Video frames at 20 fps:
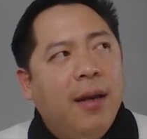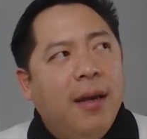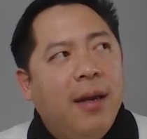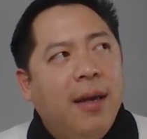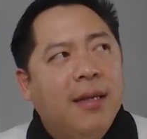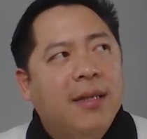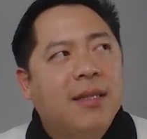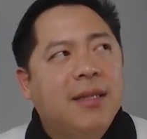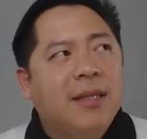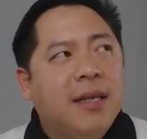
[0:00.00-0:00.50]

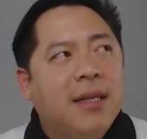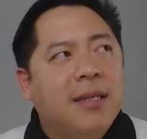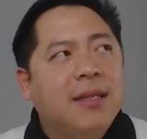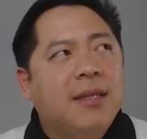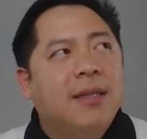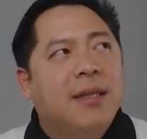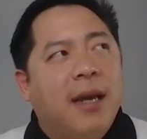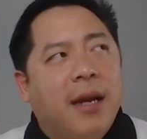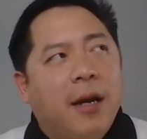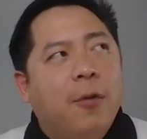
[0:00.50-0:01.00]
it's just
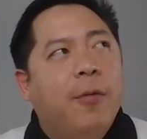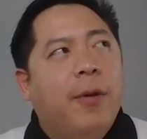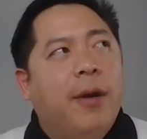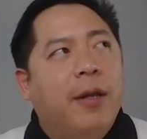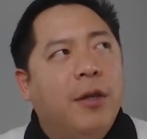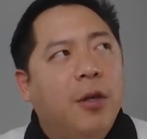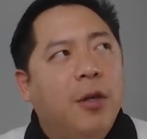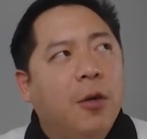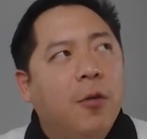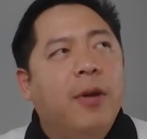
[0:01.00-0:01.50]
there
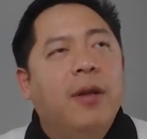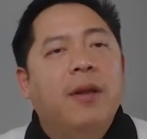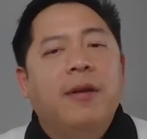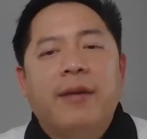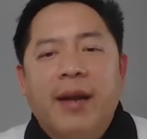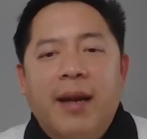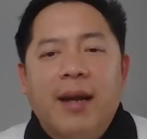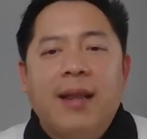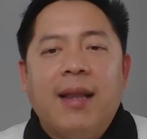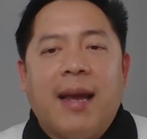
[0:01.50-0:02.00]
when you will
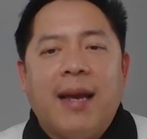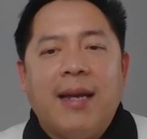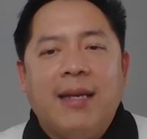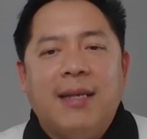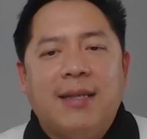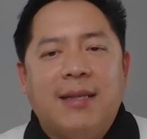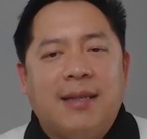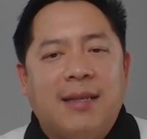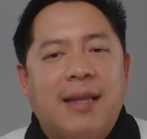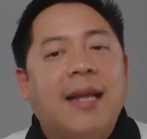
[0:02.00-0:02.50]

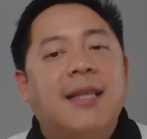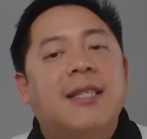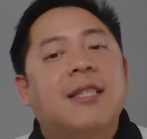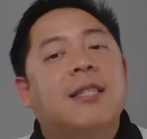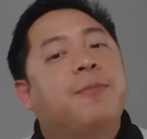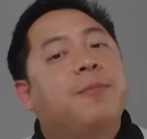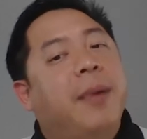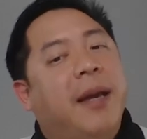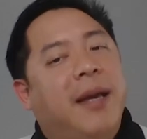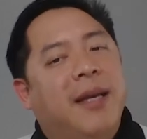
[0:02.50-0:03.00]
realize that's
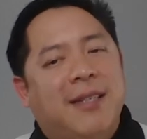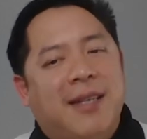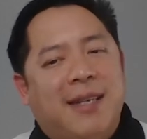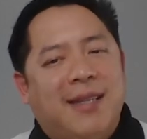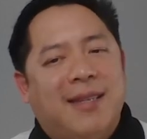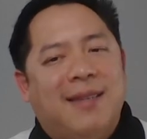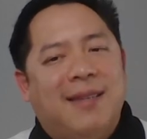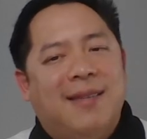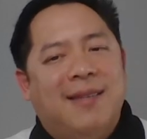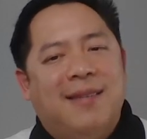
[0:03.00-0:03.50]
patient.
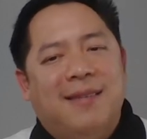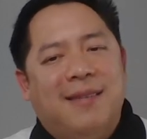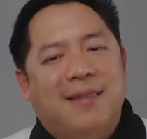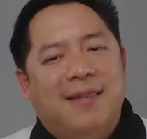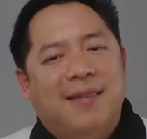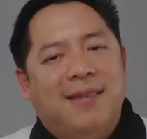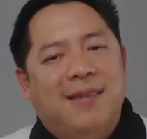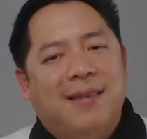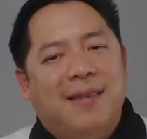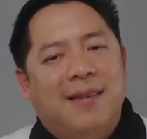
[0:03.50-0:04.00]

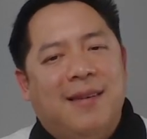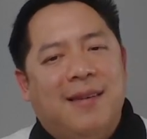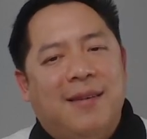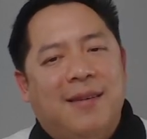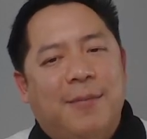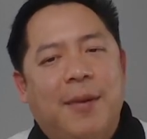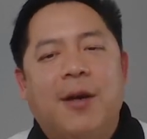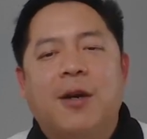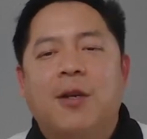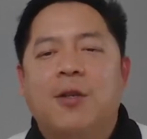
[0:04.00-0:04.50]

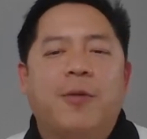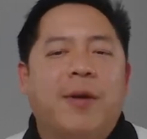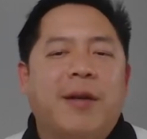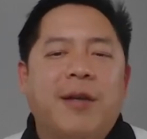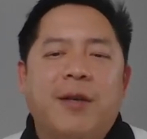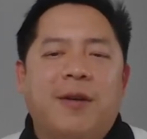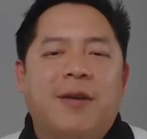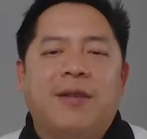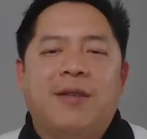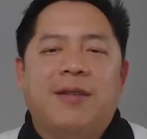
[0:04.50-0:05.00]
Because when
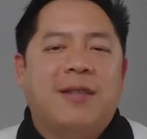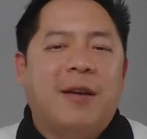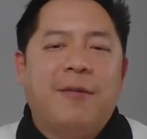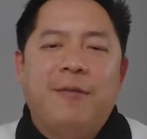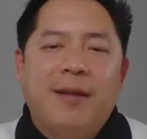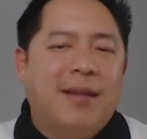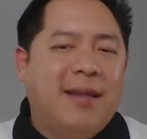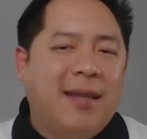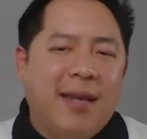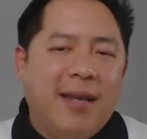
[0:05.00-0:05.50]
you're
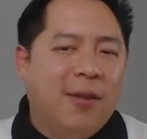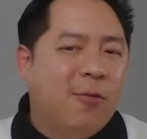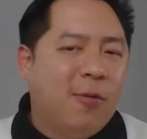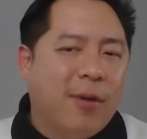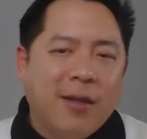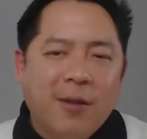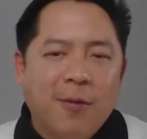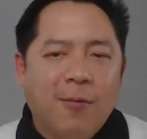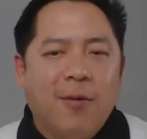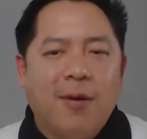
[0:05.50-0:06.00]
seventeen,
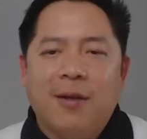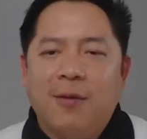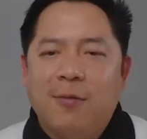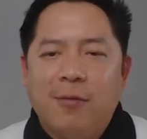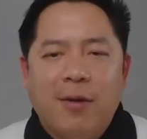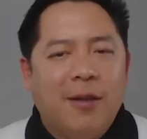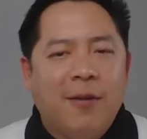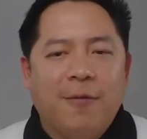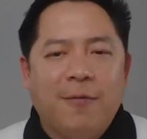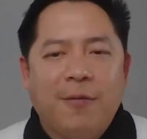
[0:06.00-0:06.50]
twenty-one,
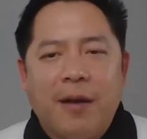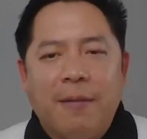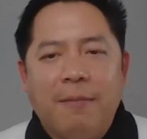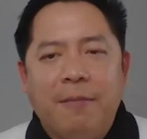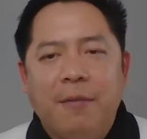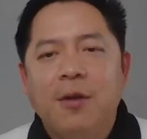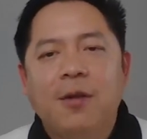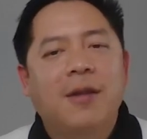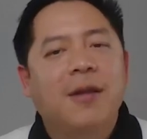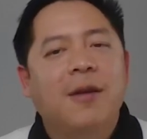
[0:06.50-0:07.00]
twenty-five,
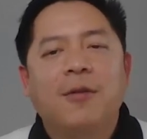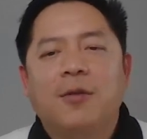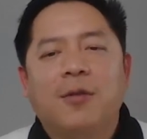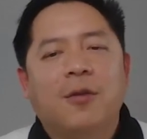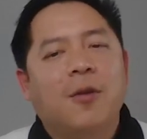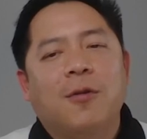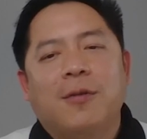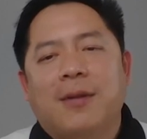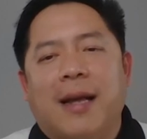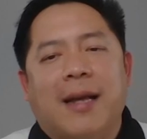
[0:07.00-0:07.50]
you don't
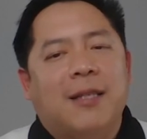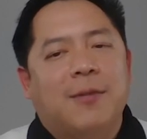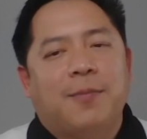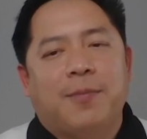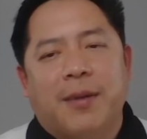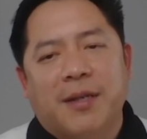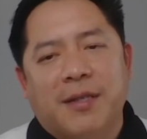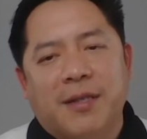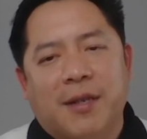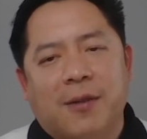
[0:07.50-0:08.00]
know that's
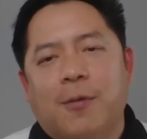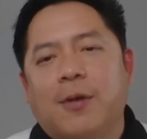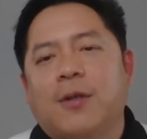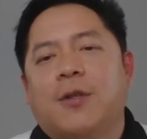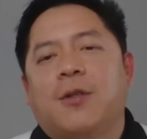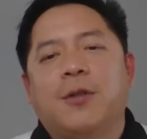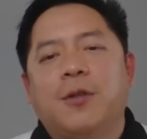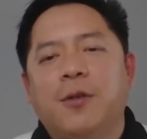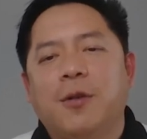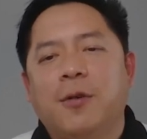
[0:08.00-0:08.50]
patient. What
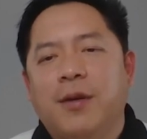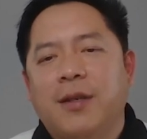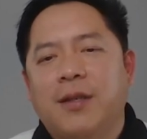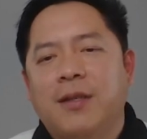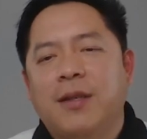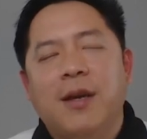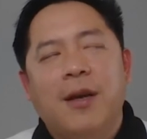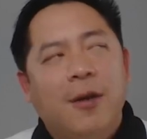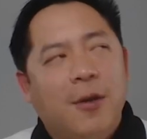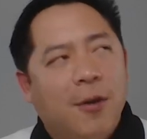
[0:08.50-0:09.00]
you do is
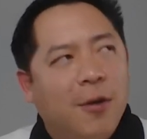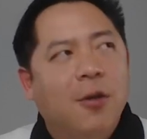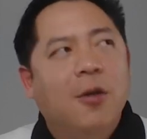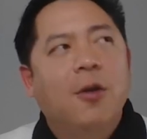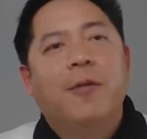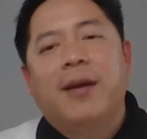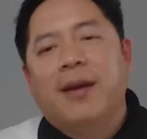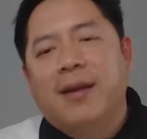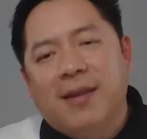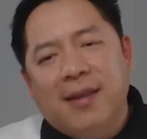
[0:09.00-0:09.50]
you're
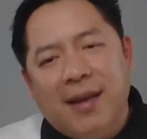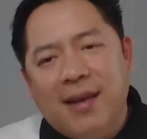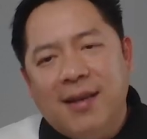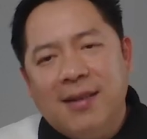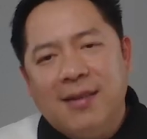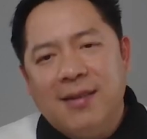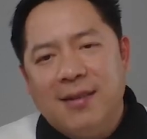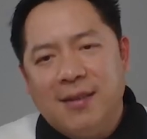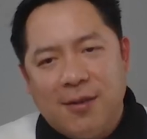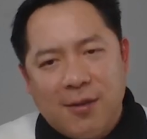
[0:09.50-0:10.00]
doing
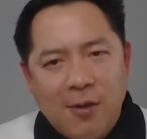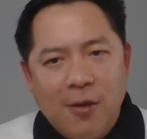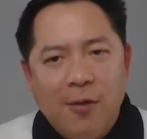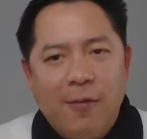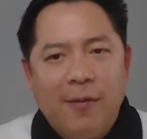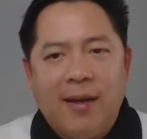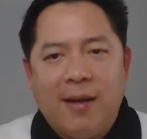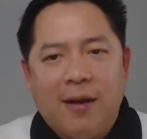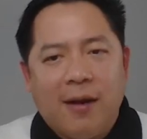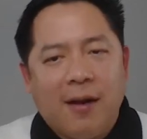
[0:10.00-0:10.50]
things, you're
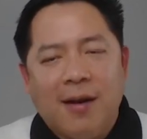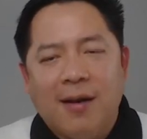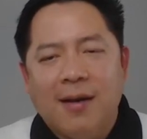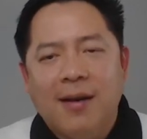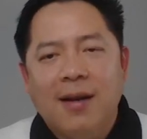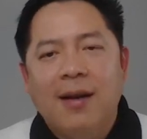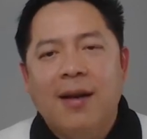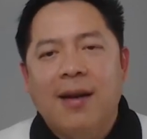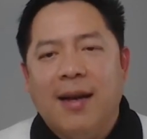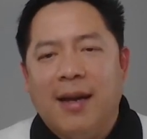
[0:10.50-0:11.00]
doing hard,
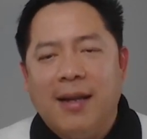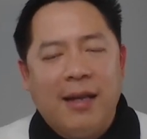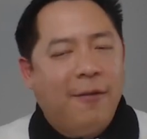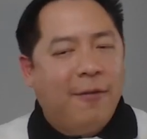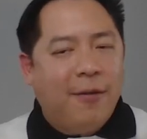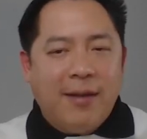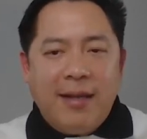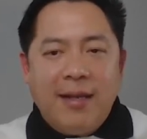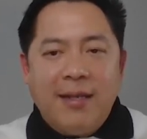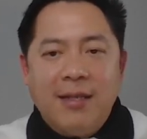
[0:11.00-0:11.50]
and
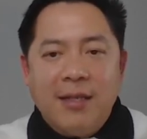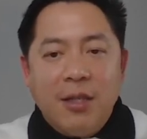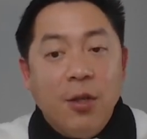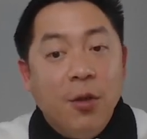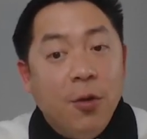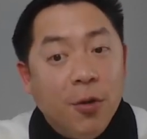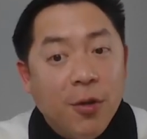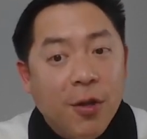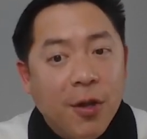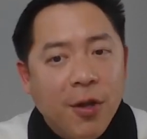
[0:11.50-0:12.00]
everything's
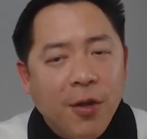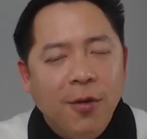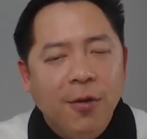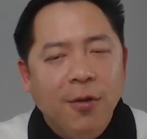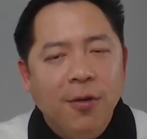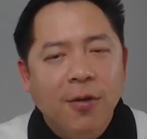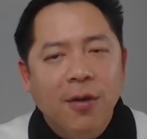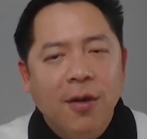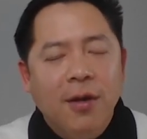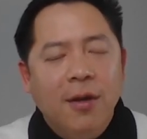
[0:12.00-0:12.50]
new to
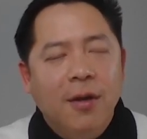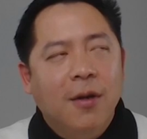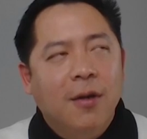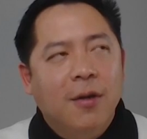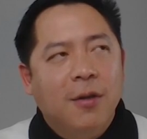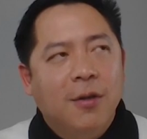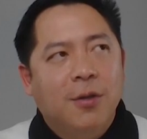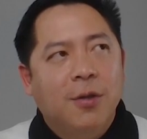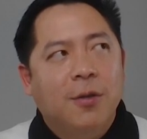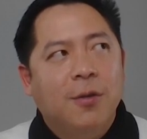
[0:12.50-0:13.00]
you.
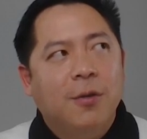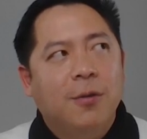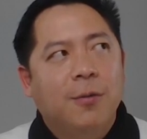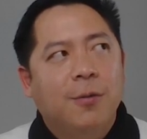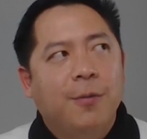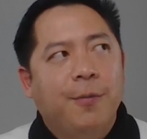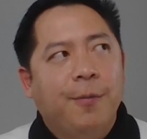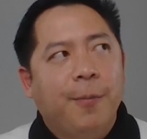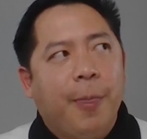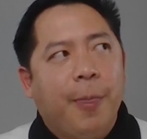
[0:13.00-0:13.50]
So
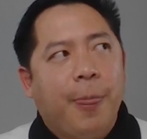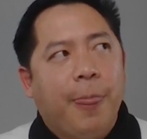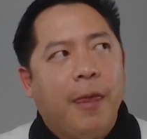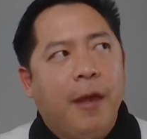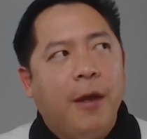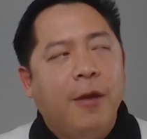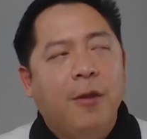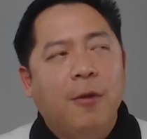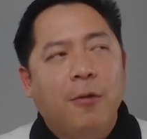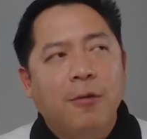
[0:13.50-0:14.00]

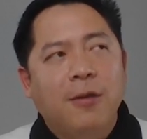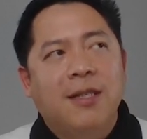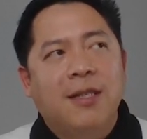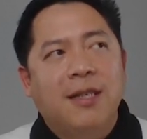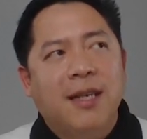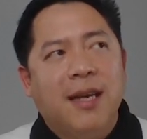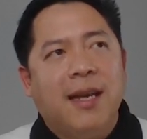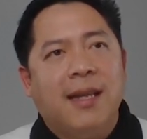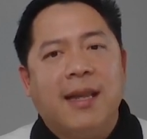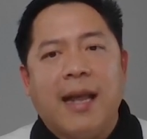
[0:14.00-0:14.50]
you don't
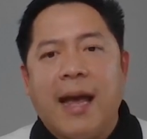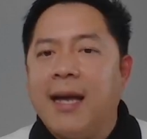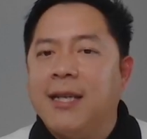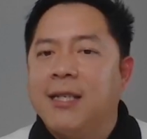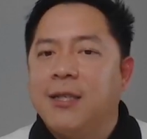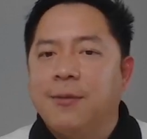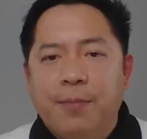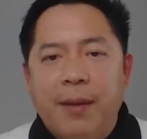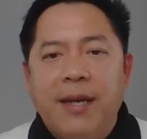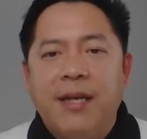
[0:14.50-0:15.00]
see it
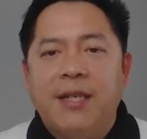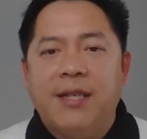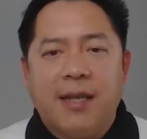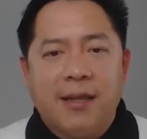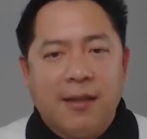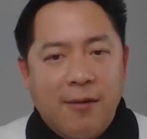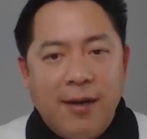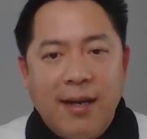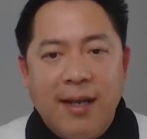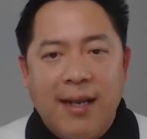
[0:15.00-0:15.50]
as patient
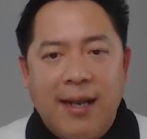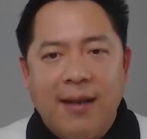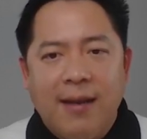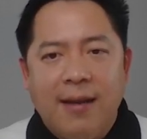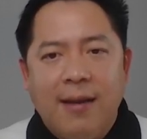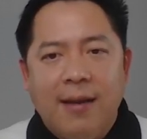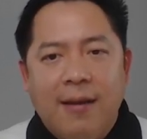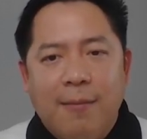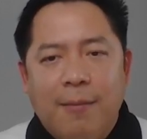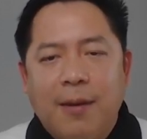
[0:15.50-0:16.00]
really.
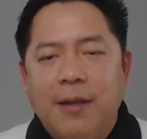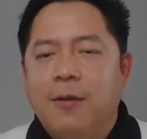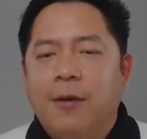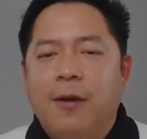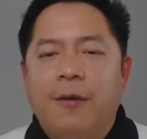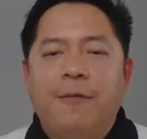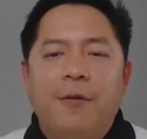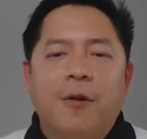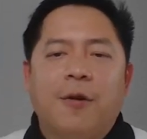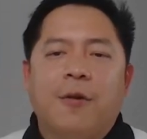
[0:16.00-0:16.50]
But
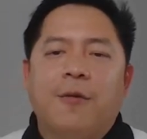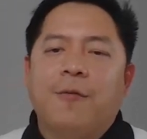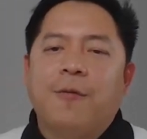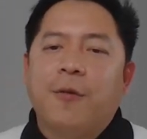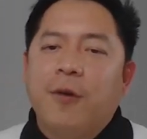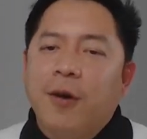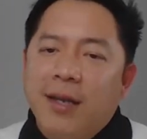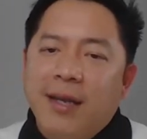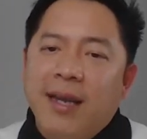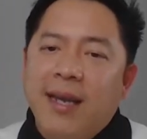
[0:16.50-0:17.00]
if you're
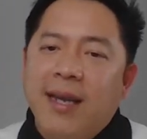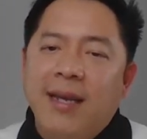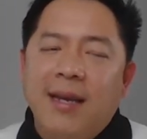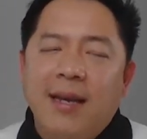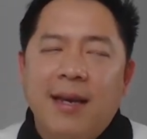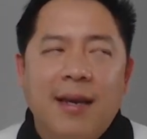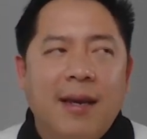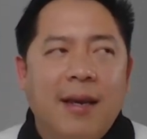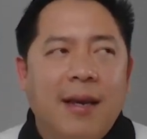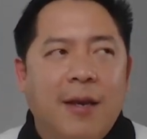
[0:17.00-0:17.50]
forty,
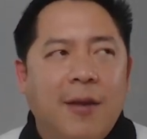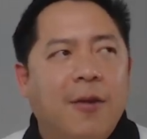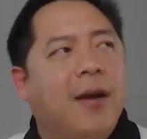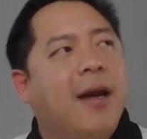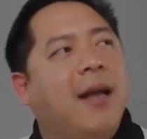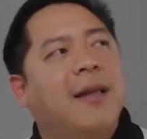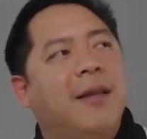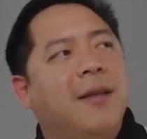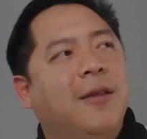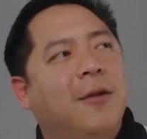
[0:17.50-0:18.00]
you
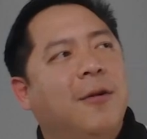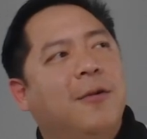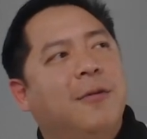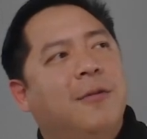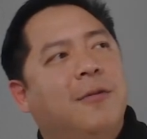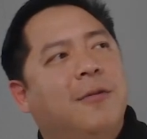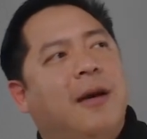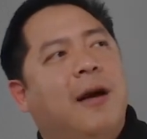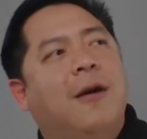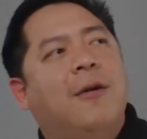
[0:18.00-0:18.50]
kind of
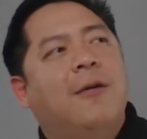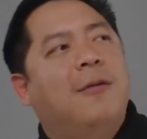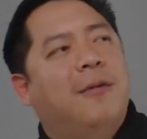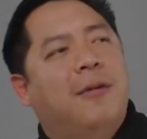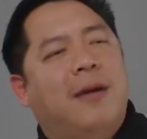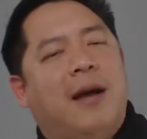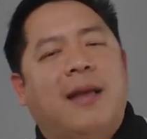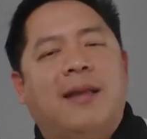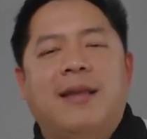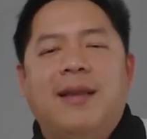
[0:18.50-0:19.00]
know, oh,
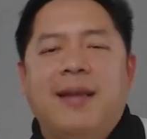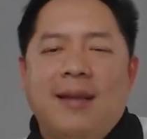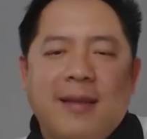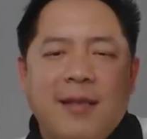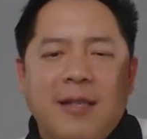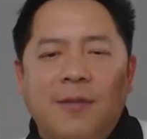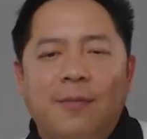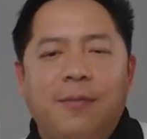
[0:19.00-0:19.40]
I did this